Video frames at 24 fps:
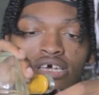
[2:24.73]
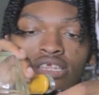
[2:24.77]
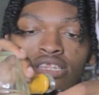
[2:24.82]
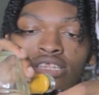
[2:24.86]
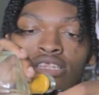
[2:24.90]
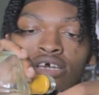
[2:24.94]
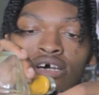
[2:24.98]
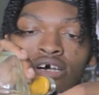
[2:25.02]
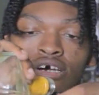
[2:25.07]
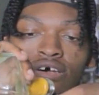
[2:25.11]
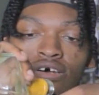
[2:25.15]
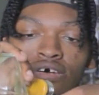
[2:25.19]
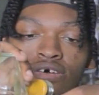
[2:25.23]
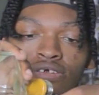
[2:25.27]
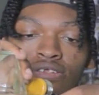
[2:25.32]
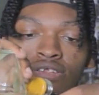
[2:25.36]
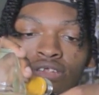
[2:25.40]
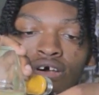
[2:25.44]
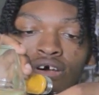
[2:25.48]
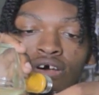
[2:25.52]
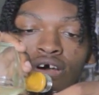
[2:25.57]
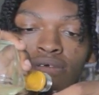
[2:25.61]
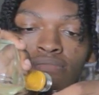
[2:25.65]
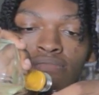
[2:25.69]
No,
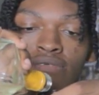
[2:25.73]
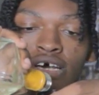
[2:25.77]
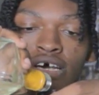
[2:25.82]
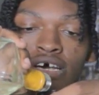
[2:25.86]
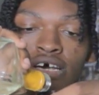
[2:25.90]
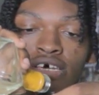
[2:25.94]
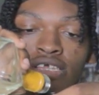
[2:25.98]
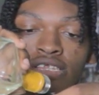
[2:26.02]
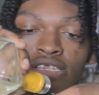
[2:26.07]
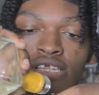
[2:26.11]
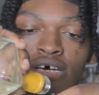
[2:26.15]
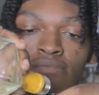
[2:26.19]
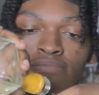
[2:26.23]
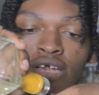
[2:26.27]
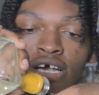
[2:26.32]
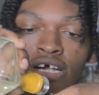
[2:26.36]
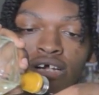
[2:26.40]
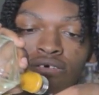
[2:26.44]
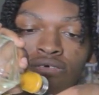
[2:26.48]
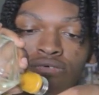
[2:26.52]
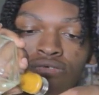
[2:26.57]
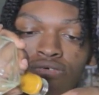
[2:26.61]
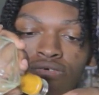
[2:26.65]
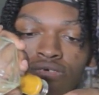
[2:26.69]
I'm not
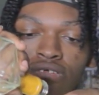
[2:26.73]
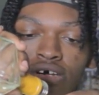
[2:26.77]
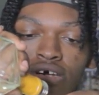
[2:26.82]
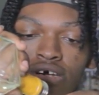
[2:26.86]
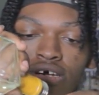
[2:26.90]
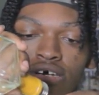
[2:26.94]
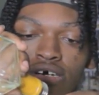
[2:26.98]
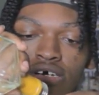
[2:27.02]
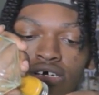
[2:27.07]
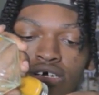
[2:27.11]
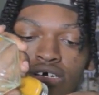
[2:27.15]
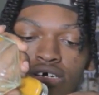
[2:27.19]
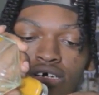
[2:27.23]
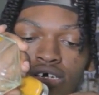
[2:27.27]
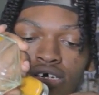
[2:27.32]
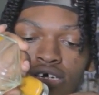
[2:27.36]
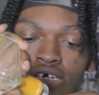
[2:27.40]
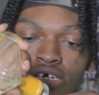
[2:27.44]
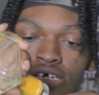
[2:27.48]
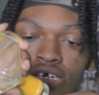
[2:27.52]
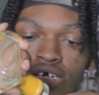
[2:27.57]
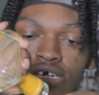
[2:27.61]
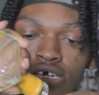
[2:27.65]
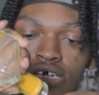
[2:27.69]
gonna do that.
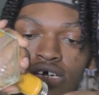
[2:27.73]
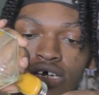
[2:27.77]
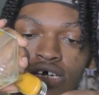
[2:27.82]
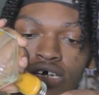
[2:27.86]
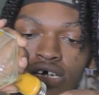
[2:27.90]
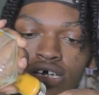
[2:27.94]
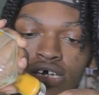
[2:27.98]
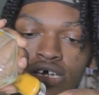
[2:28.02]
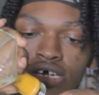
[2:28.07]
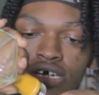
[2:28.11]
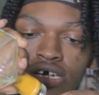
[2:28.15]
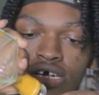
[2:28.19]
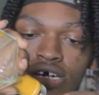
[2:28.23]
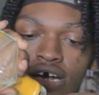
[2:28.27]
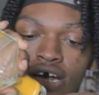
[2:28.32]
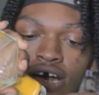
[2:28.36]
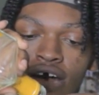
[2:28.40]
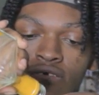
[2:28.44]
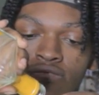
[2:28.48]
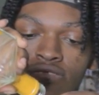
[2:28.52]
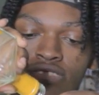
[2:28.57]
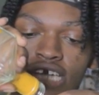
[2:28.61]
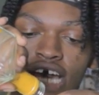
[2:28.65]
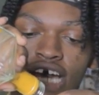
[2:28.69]

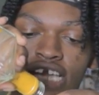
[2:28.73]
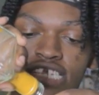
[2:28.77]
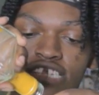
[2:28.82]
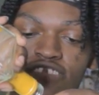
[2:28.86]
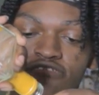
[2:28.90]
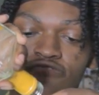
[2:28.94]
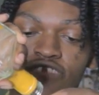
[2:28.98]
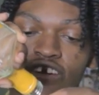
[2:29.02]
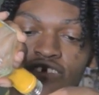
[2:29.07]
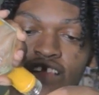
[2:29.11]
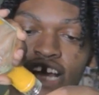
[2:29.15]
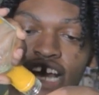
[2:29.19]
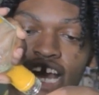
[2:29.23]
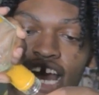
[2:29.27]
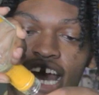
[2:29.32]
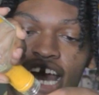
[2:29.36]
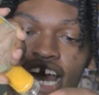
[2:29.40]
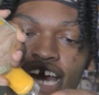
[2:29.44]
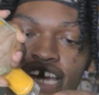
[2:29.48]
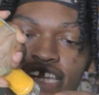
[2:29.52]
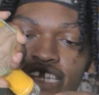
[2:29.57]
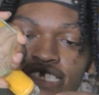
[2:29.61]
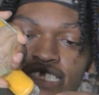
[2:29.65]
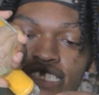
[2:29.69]
I just felt like I
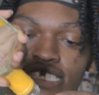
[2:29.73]
had to